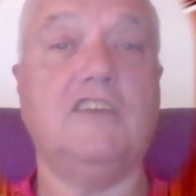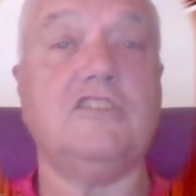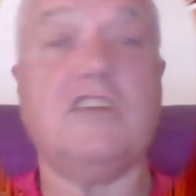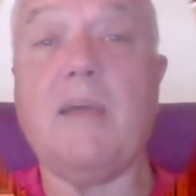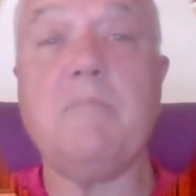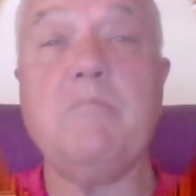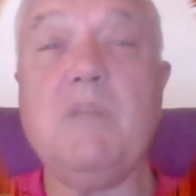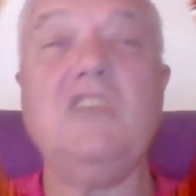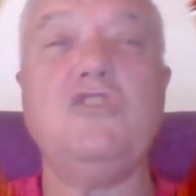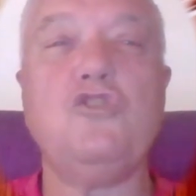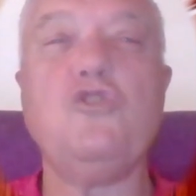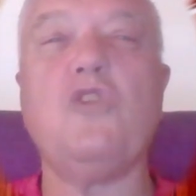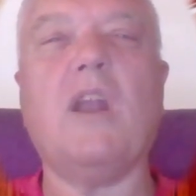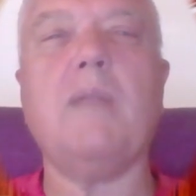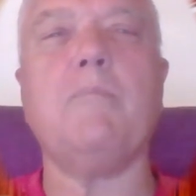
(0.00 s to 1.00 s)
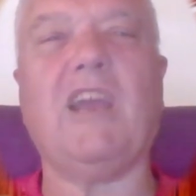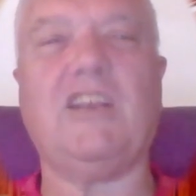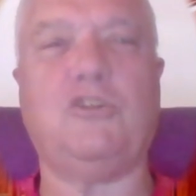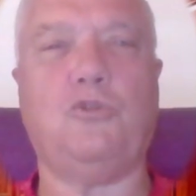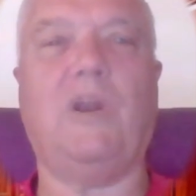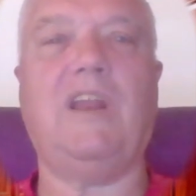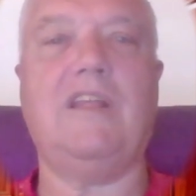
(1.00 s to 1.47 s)
So that means you're going to
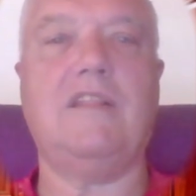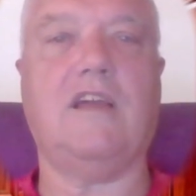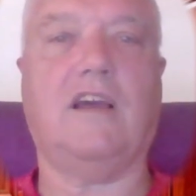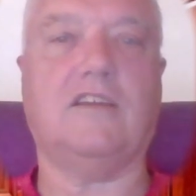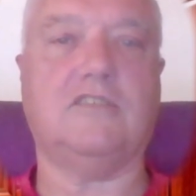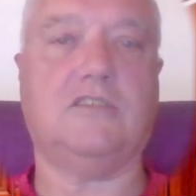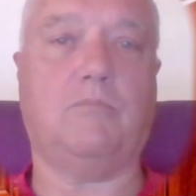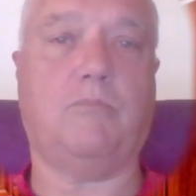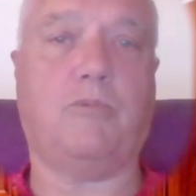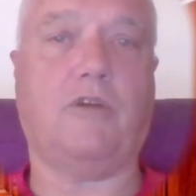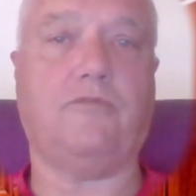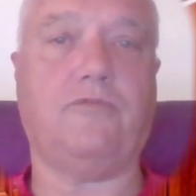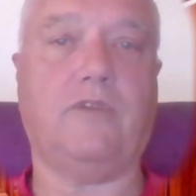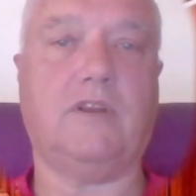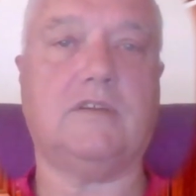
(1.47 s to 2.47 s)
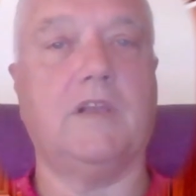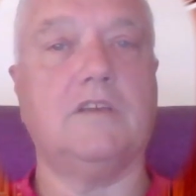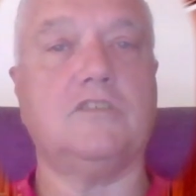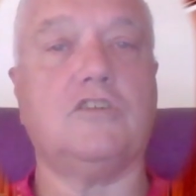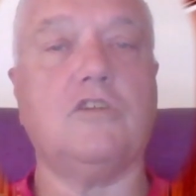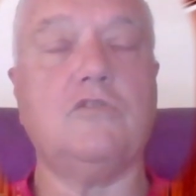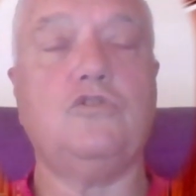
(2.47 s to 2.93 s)
make 20,000 profit."
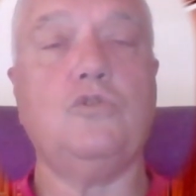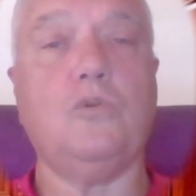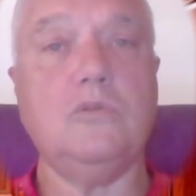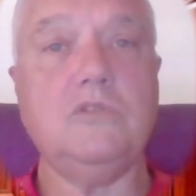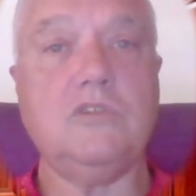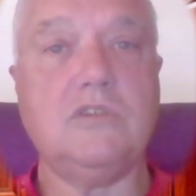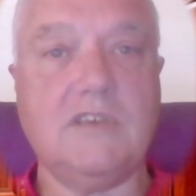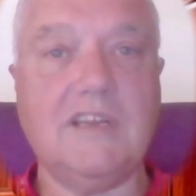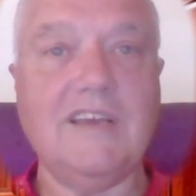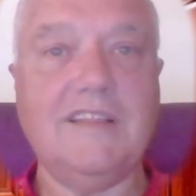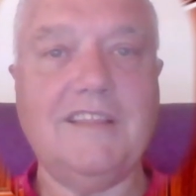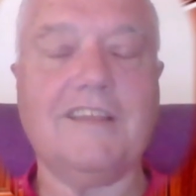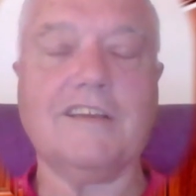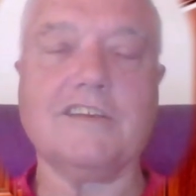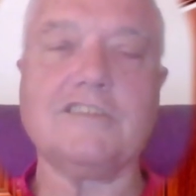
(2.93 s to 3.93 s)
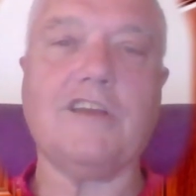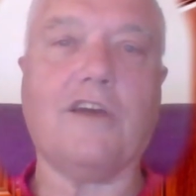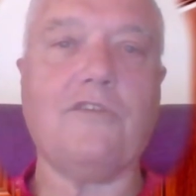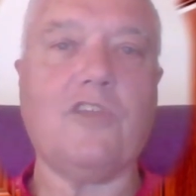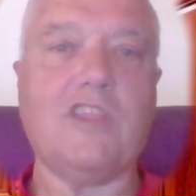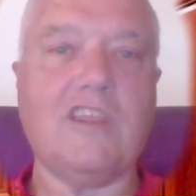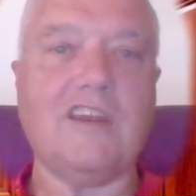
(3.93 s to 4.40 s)
So George did this
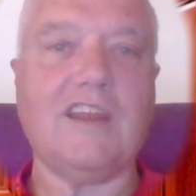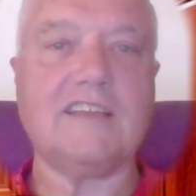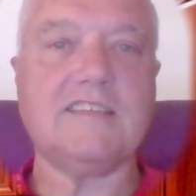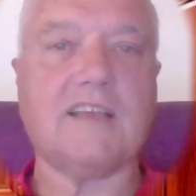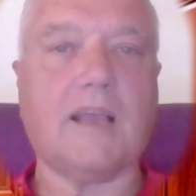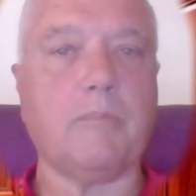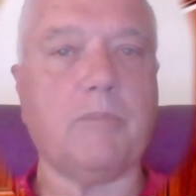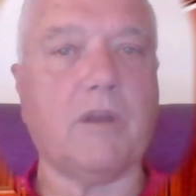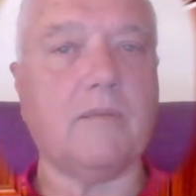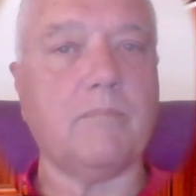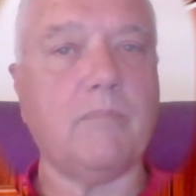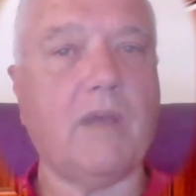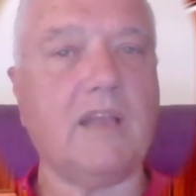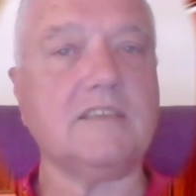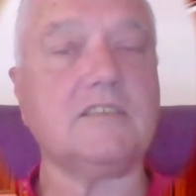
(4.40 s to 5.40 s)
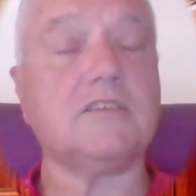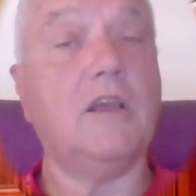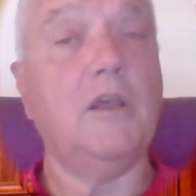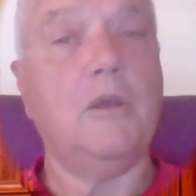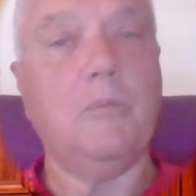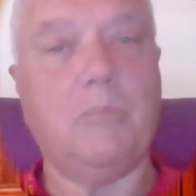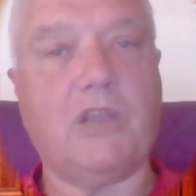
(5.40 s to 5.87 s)
over the next couple of
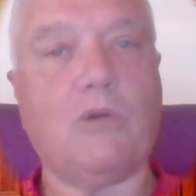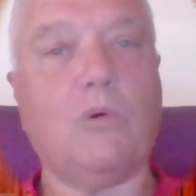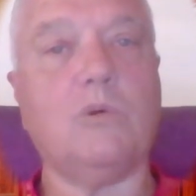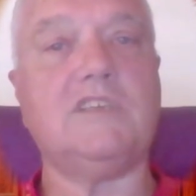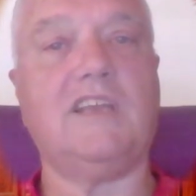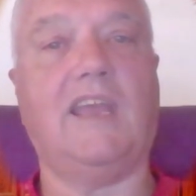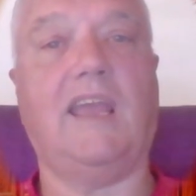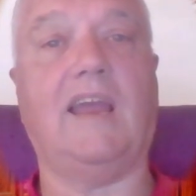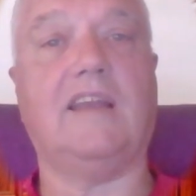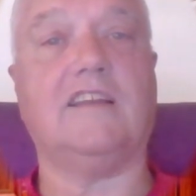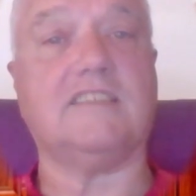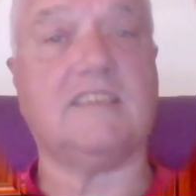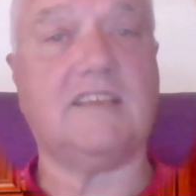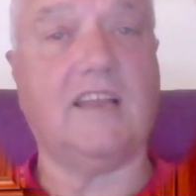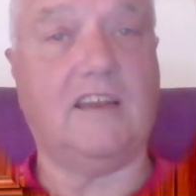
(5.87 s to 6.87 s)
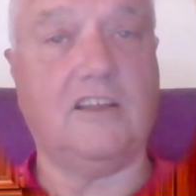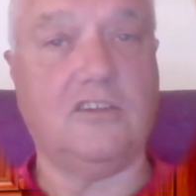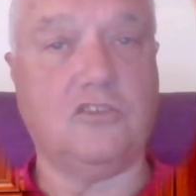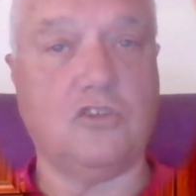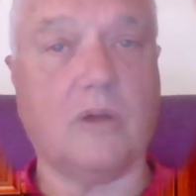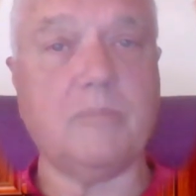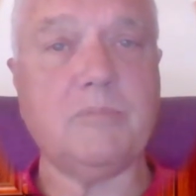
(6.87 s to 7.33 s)
months because he had a
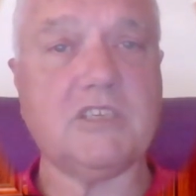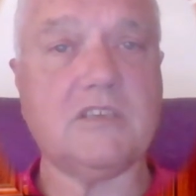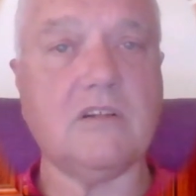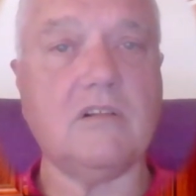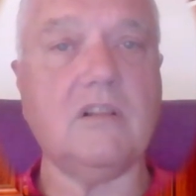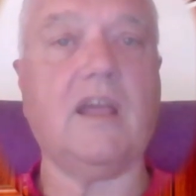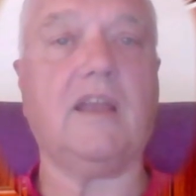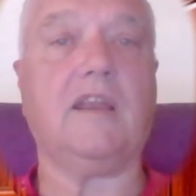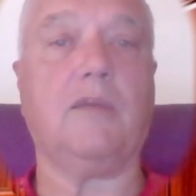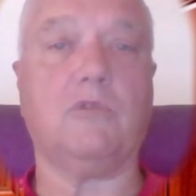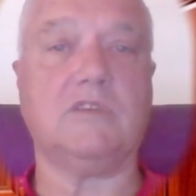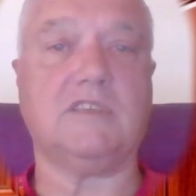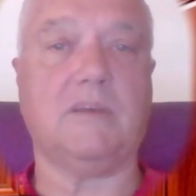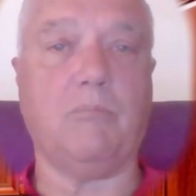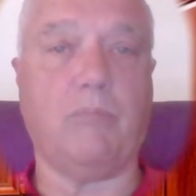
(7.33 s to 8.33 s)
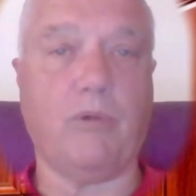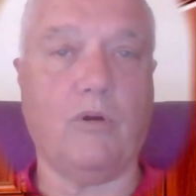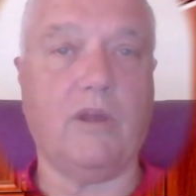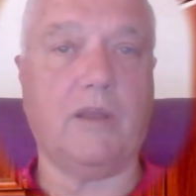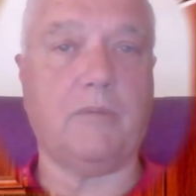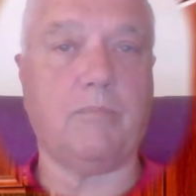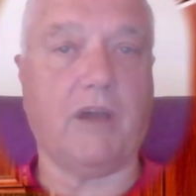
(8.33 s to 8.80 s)
steady job still, and he was
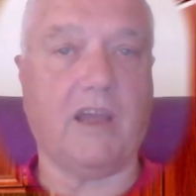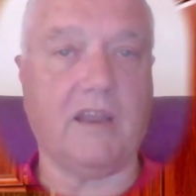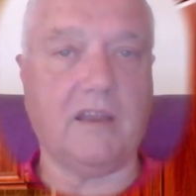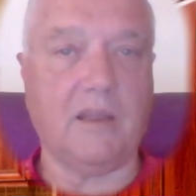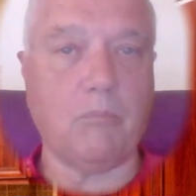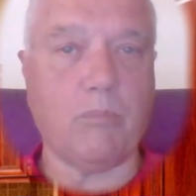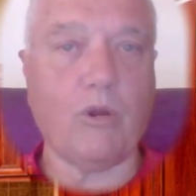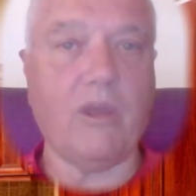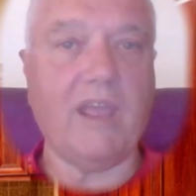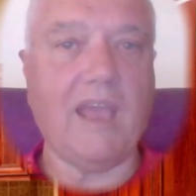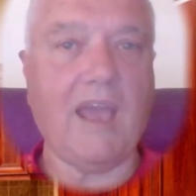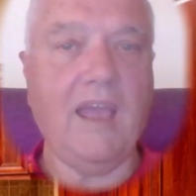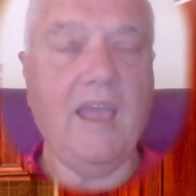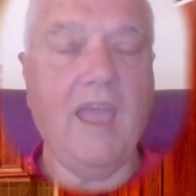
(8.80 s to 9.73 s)
employed by an employer,